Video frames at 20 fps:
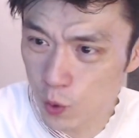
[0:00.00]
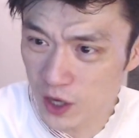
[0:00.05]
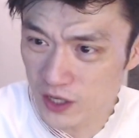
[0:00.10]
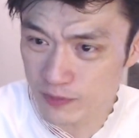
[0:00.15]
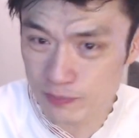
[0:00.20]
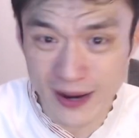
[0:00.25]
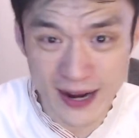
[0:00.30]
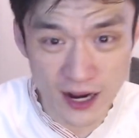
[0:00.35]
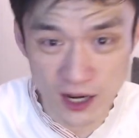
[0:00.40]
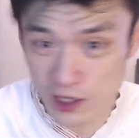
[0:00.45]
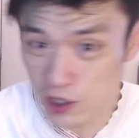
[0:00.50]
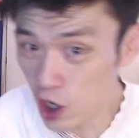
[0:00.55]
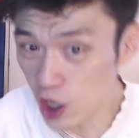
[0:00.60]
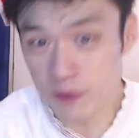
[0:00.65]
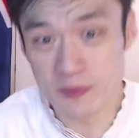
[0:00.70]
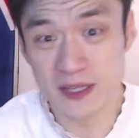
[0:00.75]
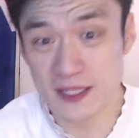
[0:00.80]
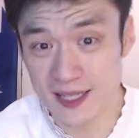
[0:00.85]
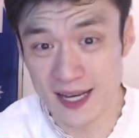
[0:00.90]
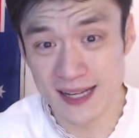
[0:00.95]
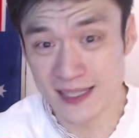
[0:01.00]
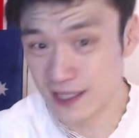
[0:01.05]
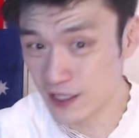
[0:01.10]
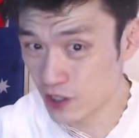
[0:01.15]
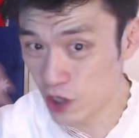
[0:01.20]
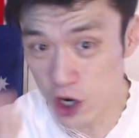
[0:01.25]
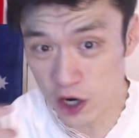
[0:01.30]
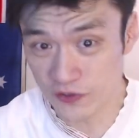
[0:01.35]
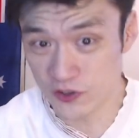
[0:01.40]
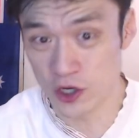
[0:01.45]
made a lot of mistakes, a
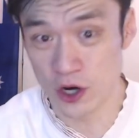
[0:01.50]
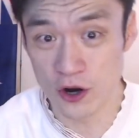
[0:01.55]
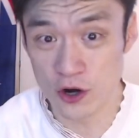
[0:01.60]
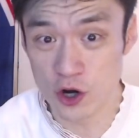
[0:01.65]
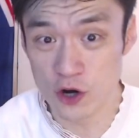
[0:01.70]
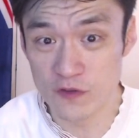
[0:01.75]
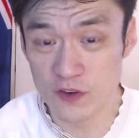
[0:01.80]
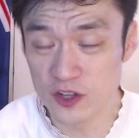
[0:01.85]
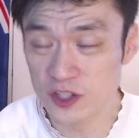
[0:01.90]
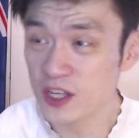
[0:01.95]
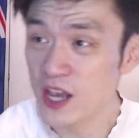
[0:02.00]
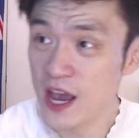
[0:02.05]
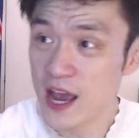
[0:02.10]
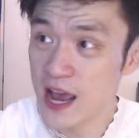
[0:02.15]
lot of turnovers.